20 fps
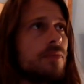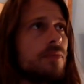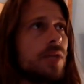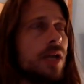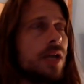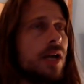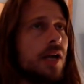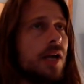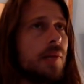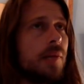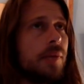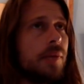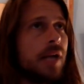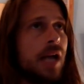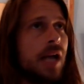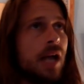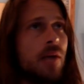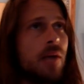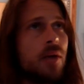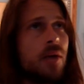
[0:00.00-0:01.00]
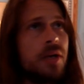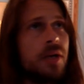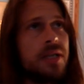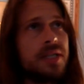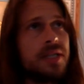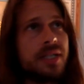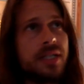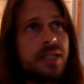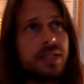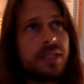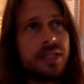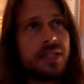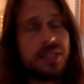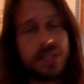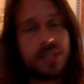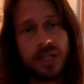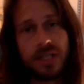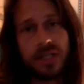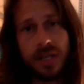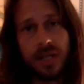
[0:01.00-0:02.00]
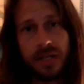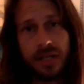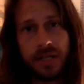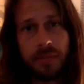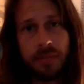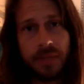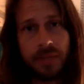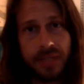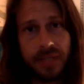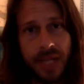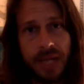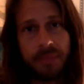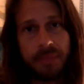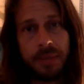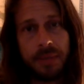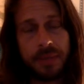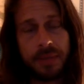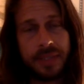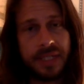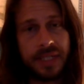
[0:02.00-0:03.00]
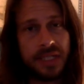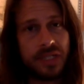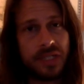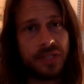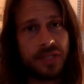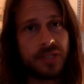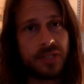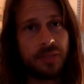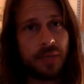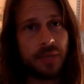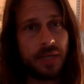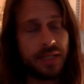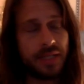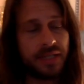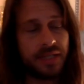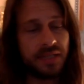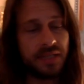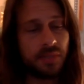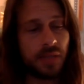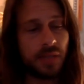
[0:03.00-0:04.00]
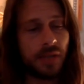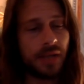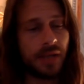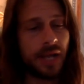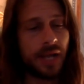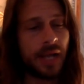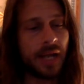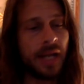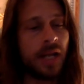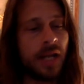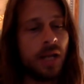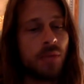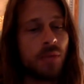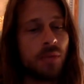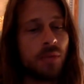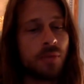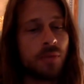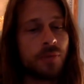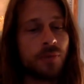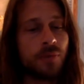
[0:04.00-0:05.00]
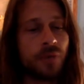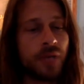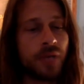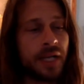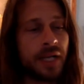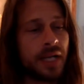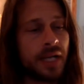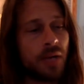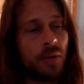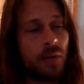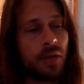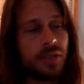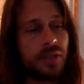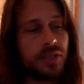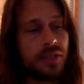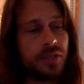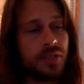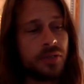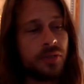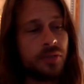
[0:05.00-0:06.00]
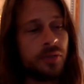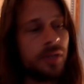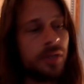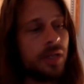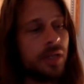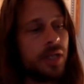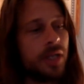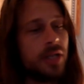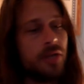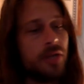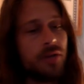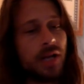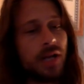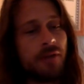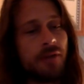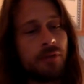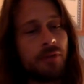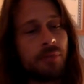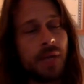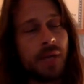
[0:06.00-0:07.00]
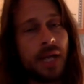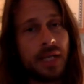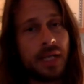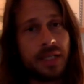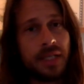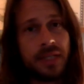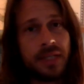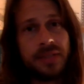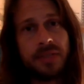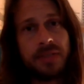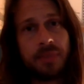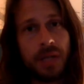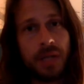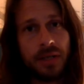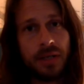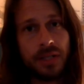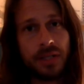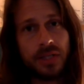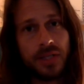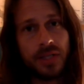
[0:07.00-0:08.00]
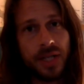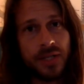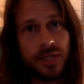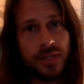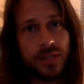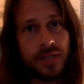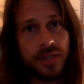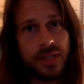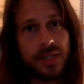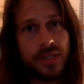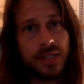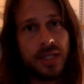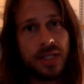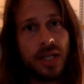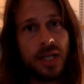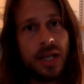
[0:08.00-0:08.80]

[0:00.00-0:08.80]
But I wanted to start talking about that and maybe teaching some ideas about that. But beforehand, I wanted to, you know, cover my ideas about nakshatras